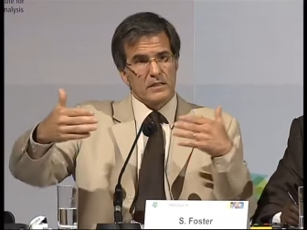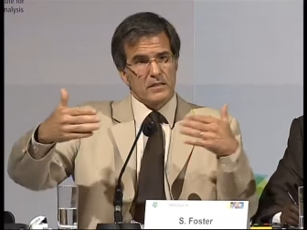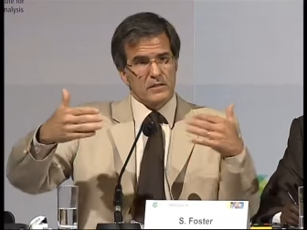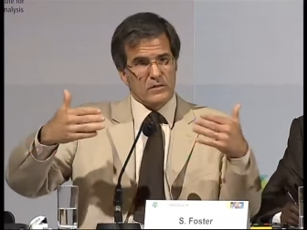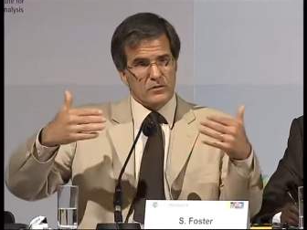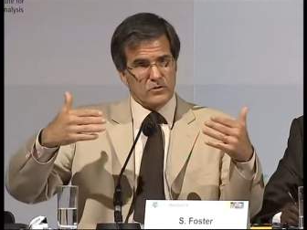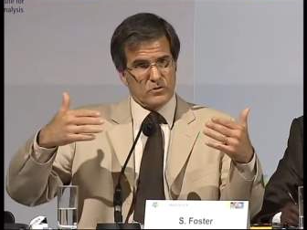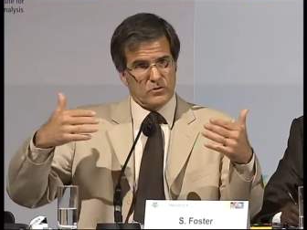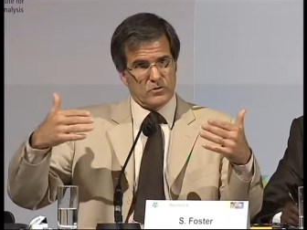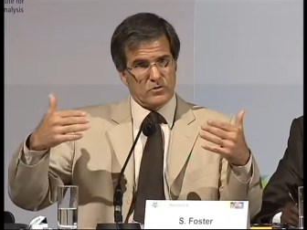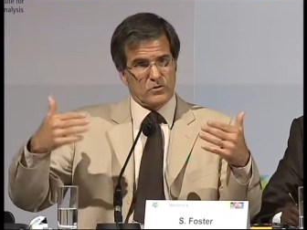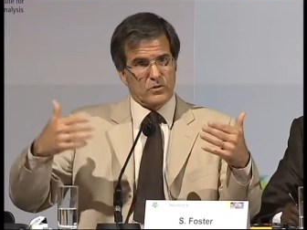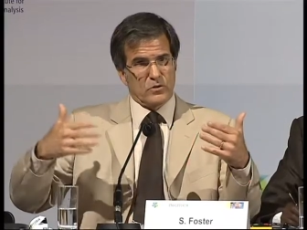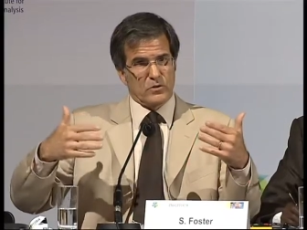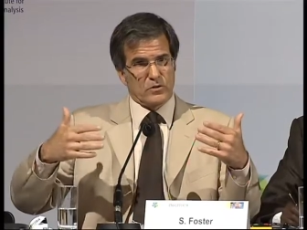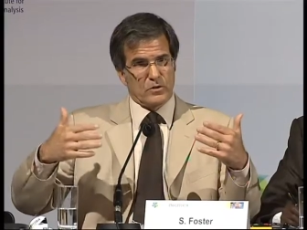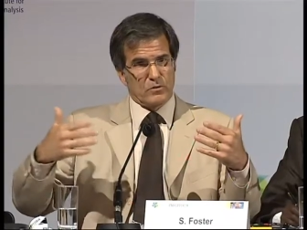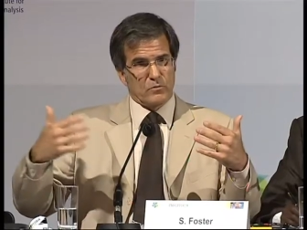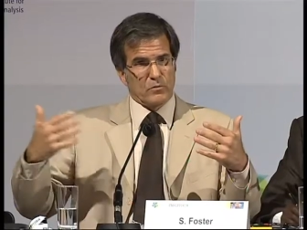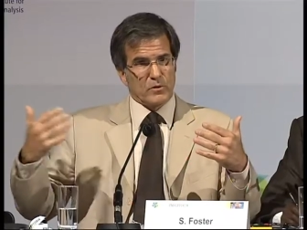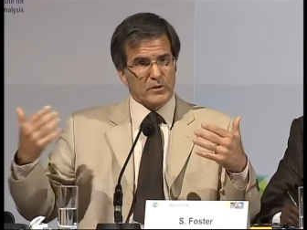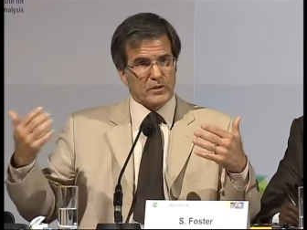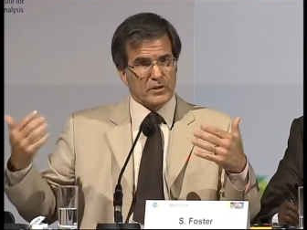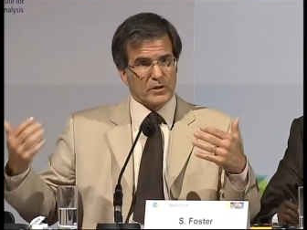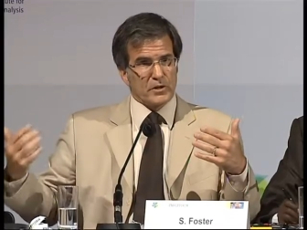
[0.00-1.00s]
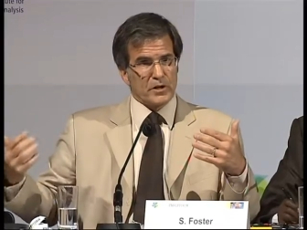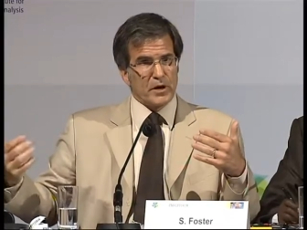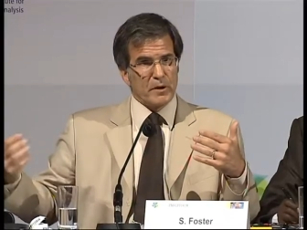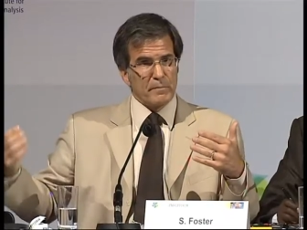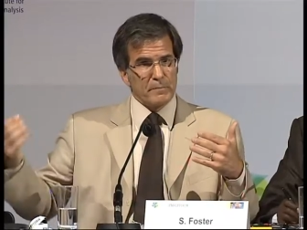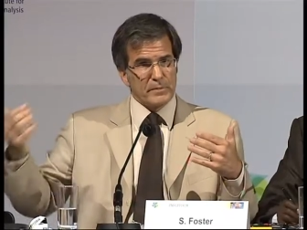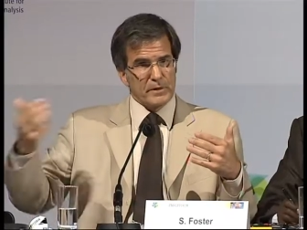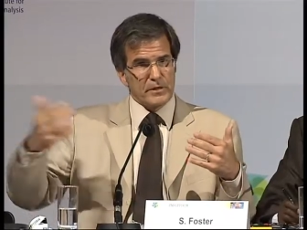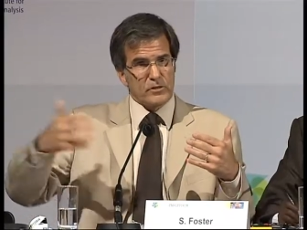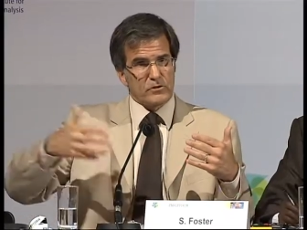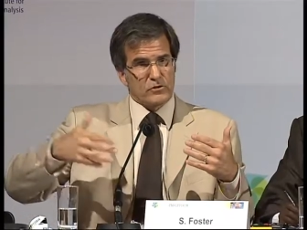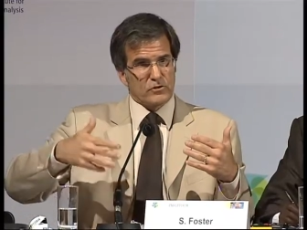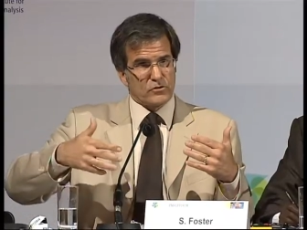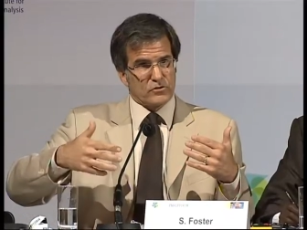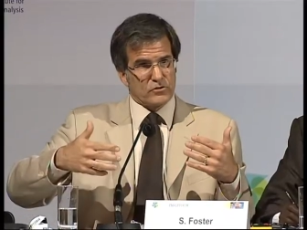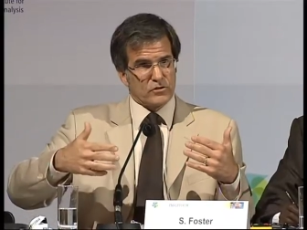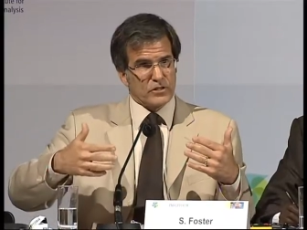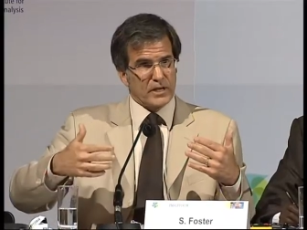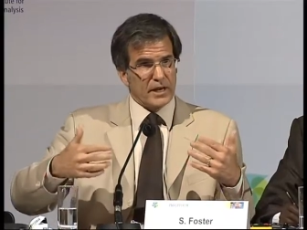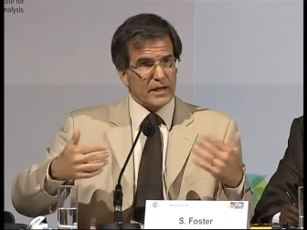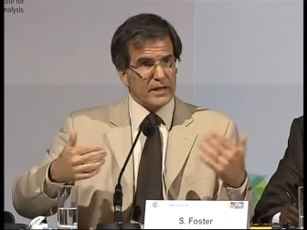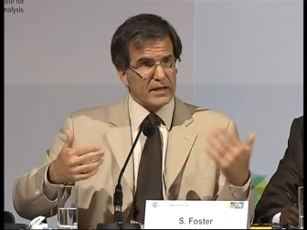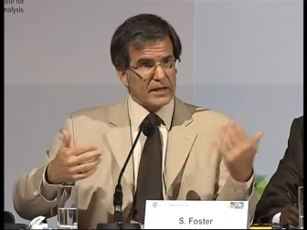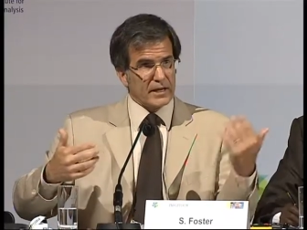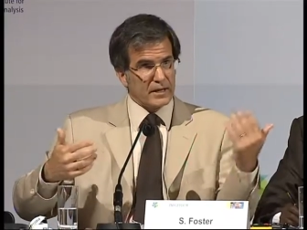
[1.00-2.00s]
those so that what the companies are
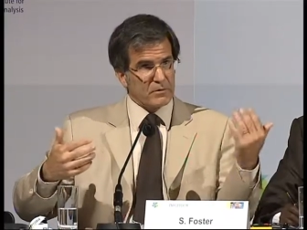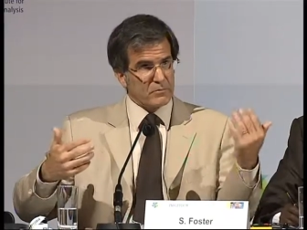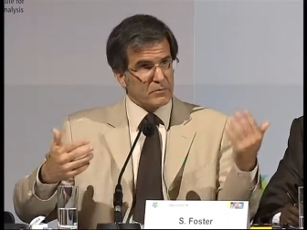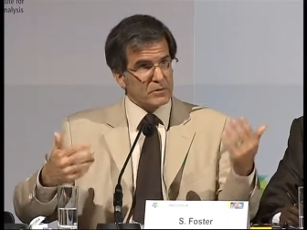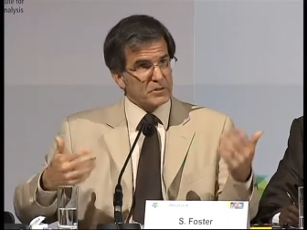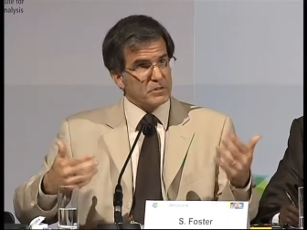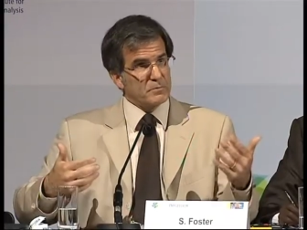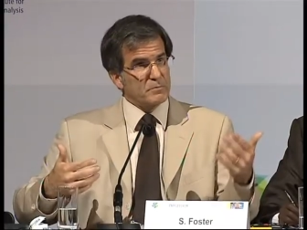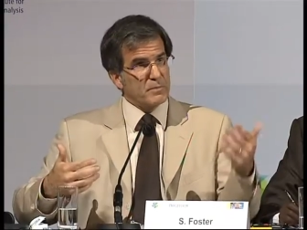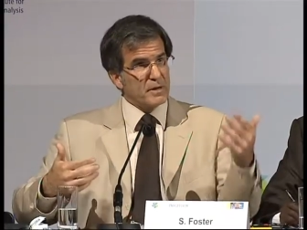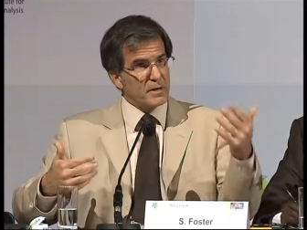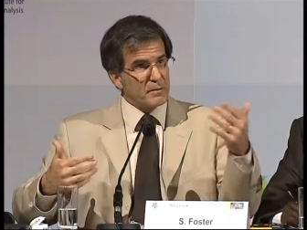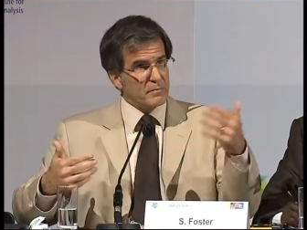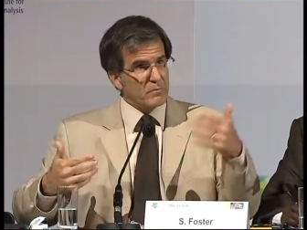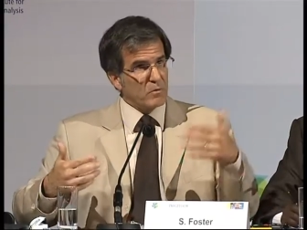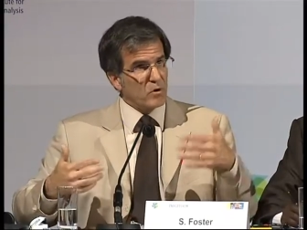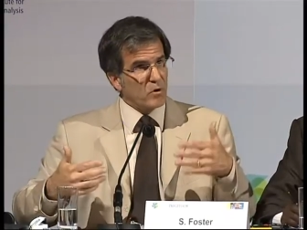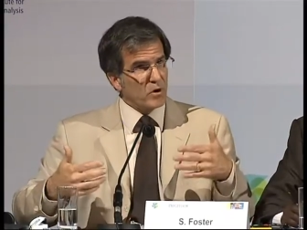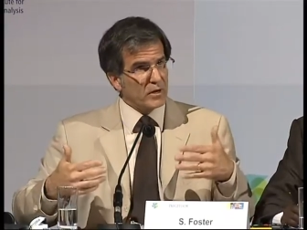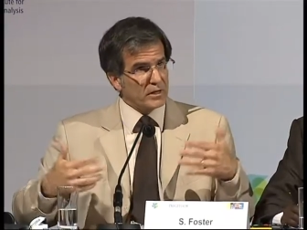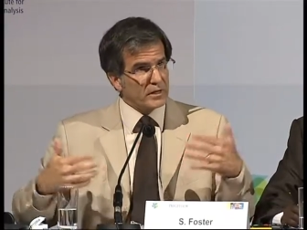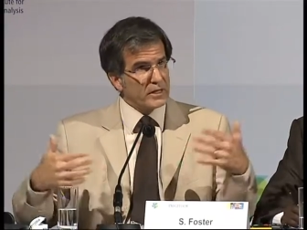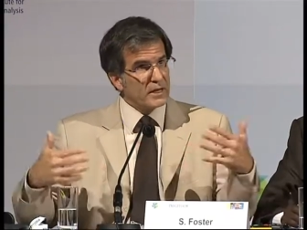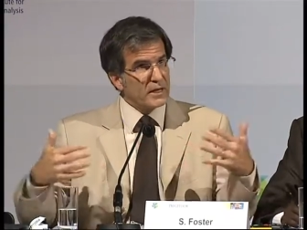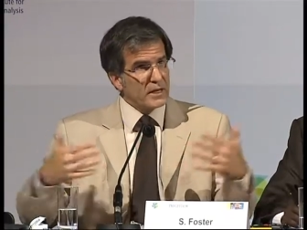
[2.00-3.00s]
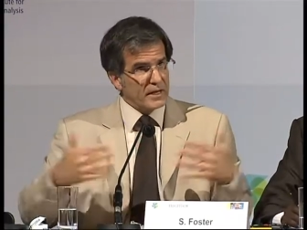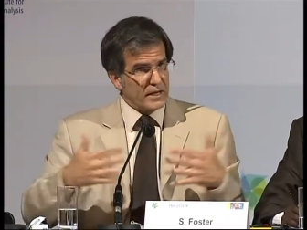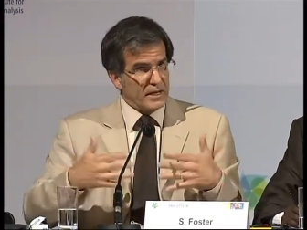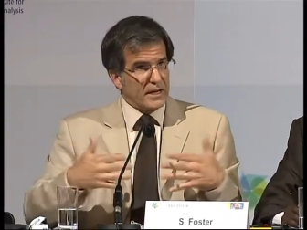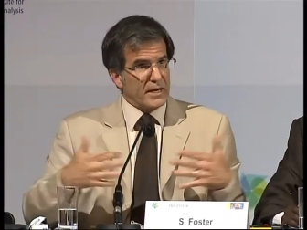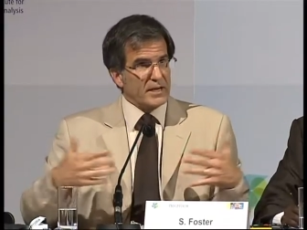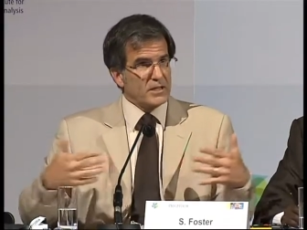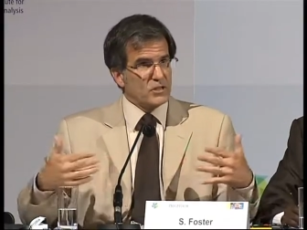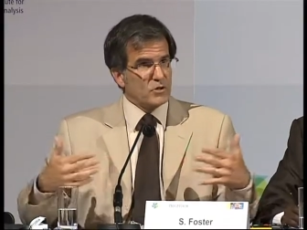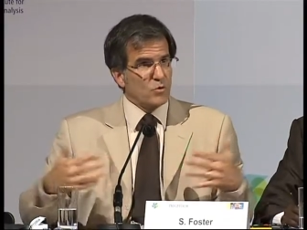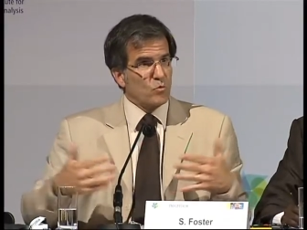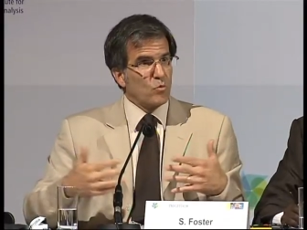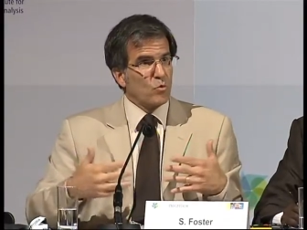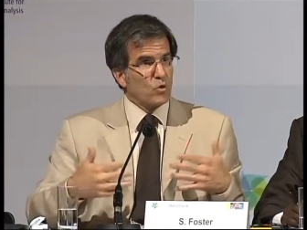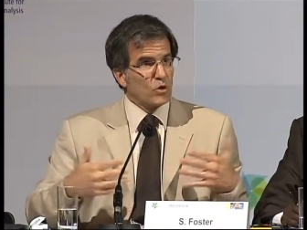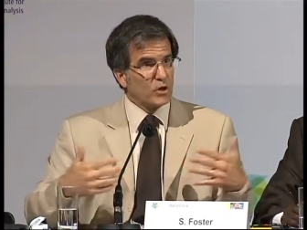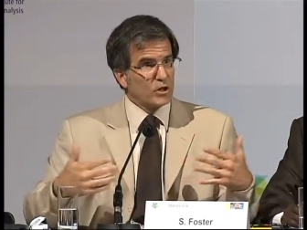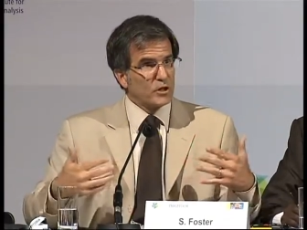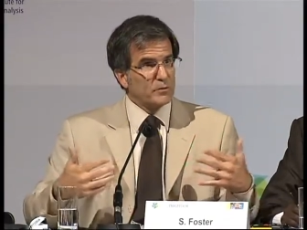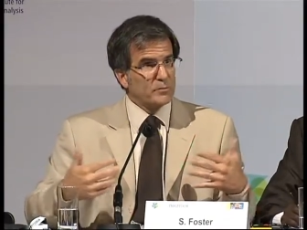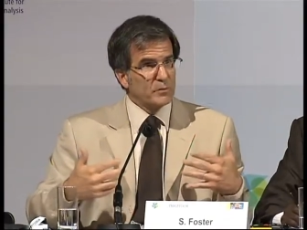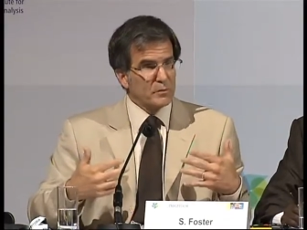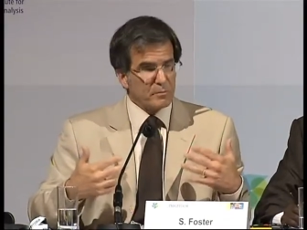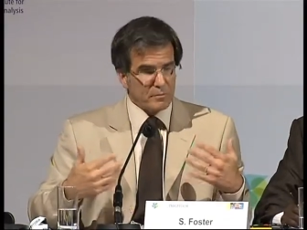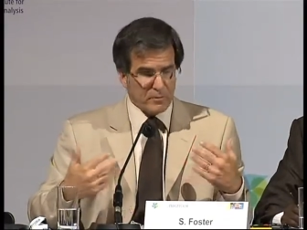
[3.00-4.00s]
selling and what's being bought is a
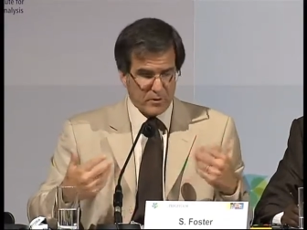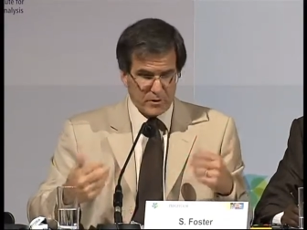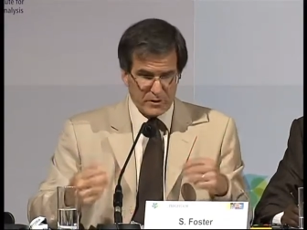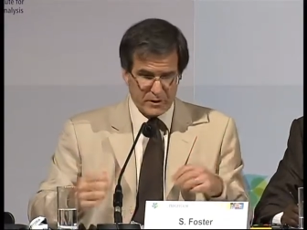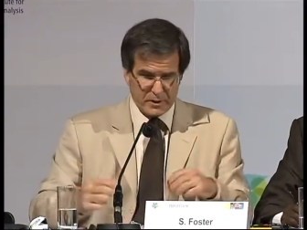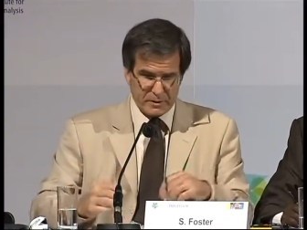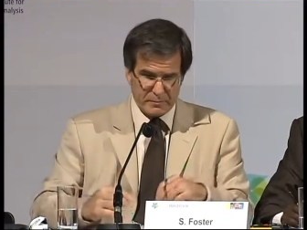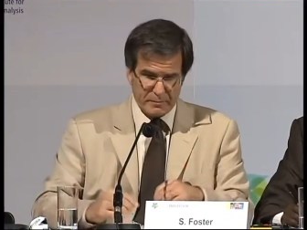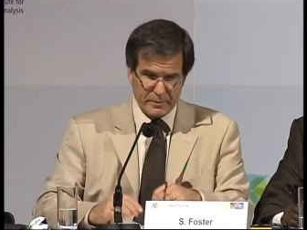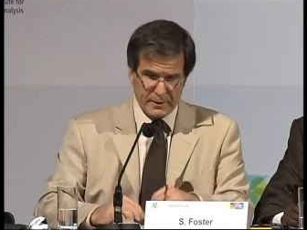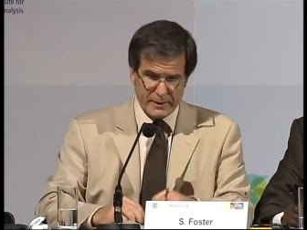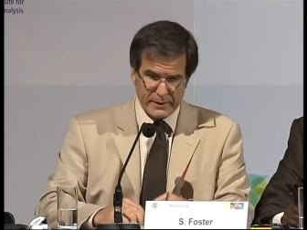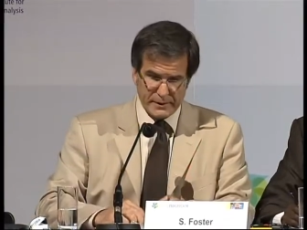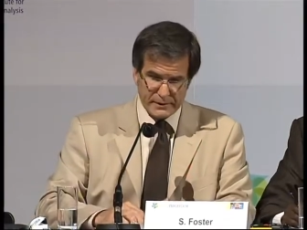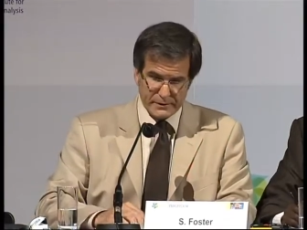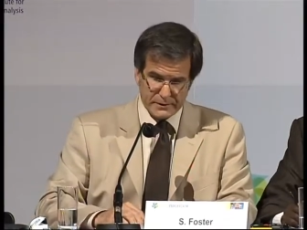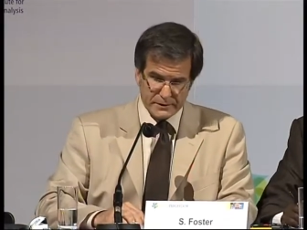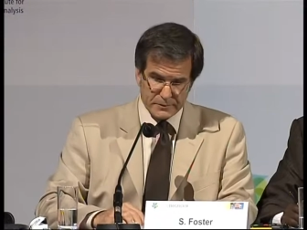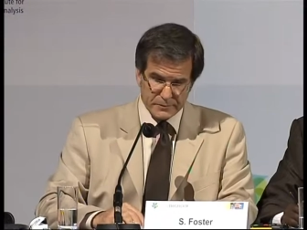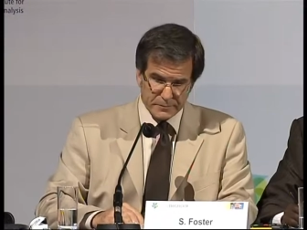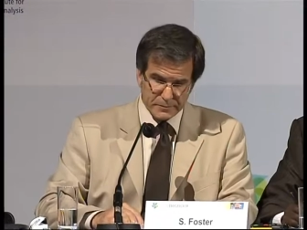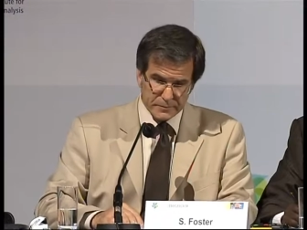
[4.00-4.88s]
workable marketplace.